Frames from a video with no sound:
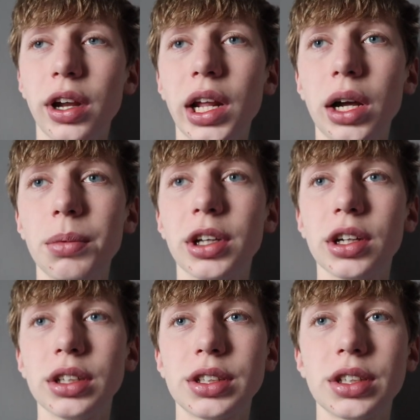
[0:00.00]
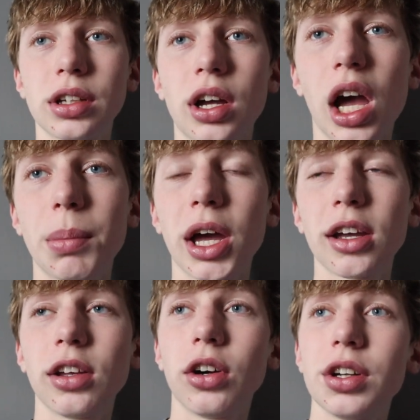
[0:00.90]
right now because I'm not
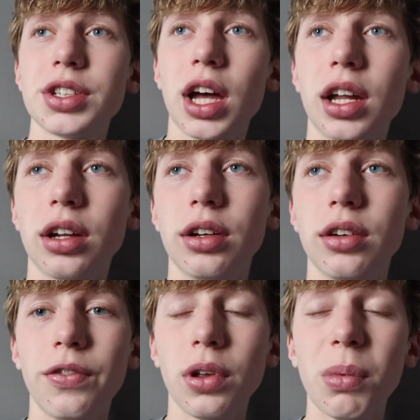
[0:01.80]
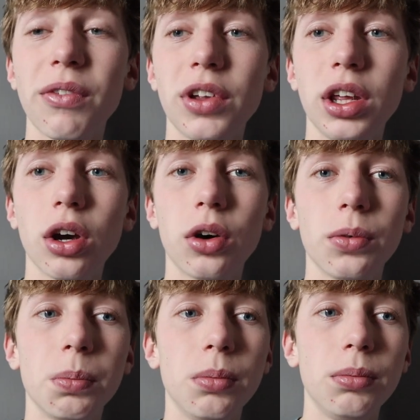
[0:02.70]
gonna go outside and film a video
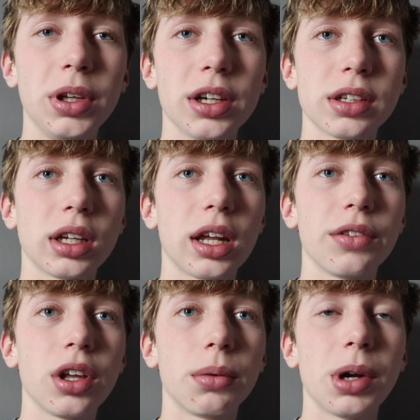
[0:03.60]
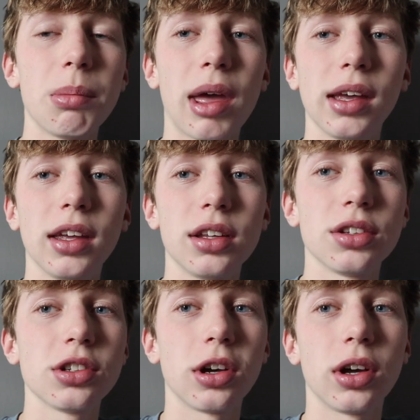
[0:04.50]
because I'm gonna have to come right back in.
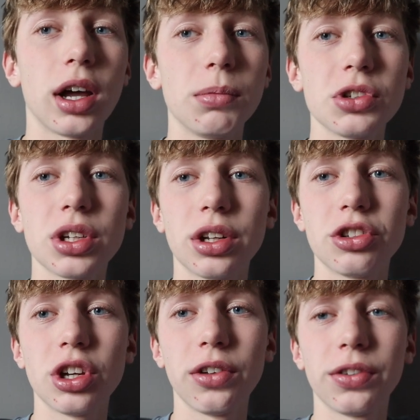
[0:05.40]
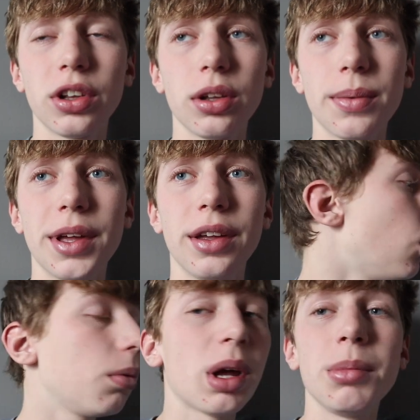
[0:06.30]
So I'm just gonna chill for a little bit,
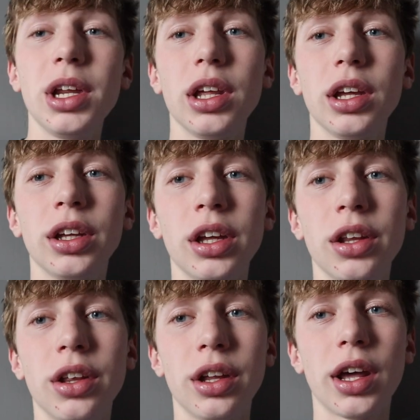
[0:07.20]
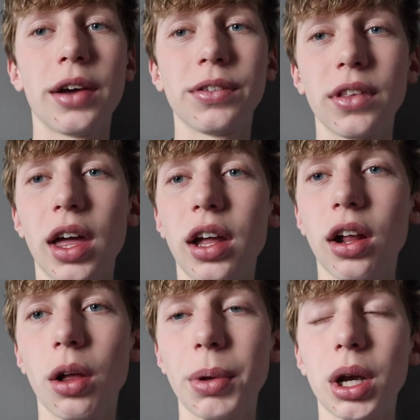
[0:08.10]
go to my meeting, and then after that,
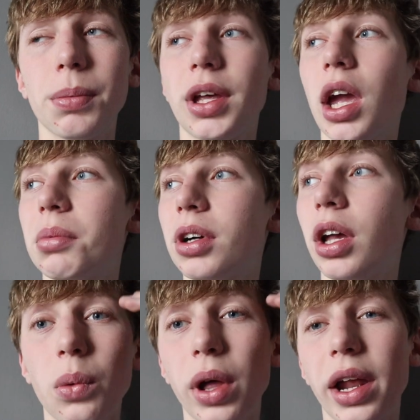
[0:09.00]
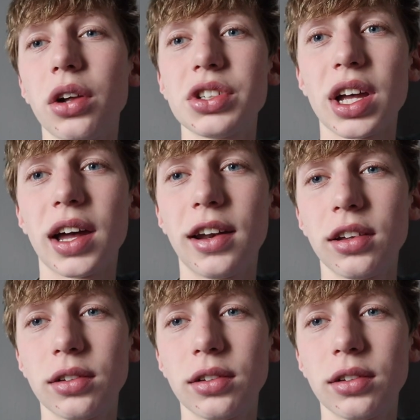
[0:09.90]
I'll pick up the camera and we'll head outside.